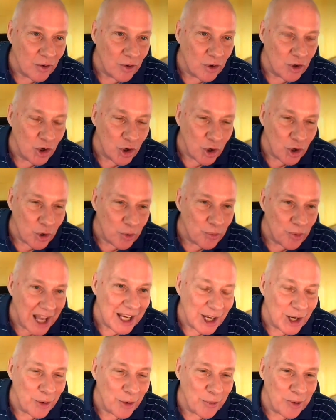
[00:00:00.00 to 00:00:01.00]
You're
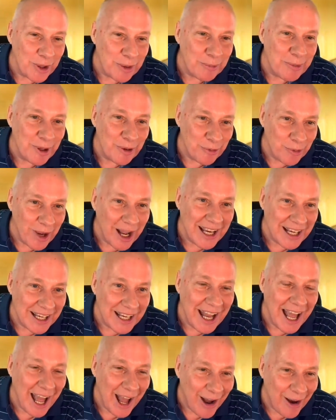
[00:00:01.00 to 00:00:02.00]
right here with me right
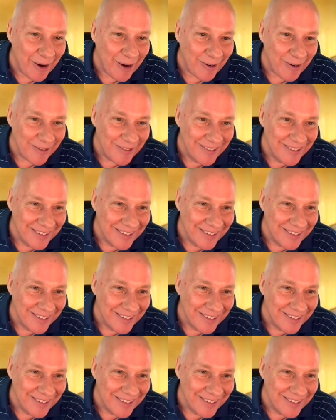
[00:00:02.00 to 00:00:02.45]
now.